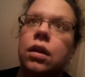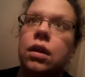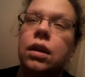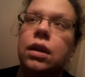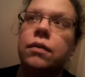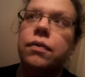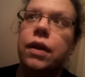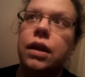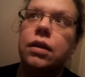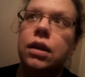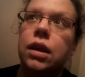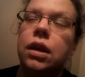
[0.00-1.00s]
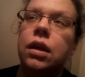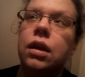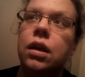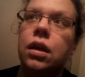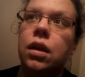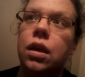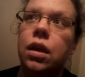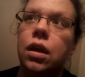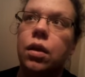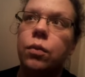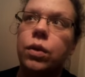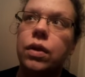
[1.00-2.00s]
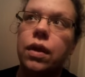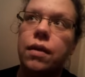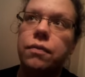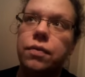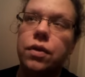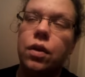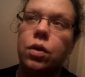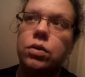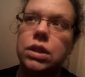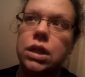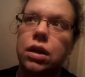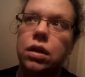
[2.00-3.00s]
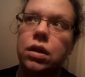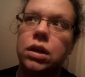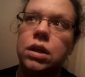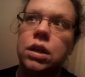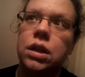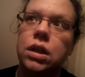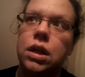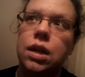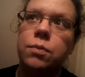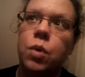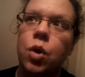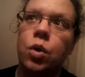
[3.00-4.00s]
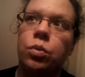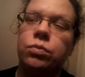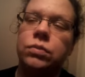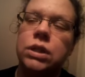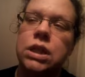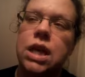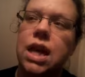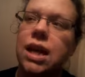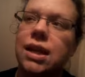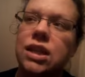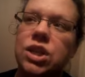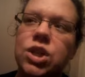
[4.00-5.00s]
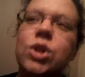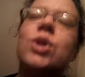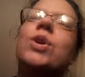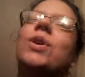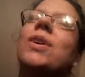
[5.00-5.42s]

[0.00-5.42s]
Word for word: And then finally, we left the hotel, came home, and I knew,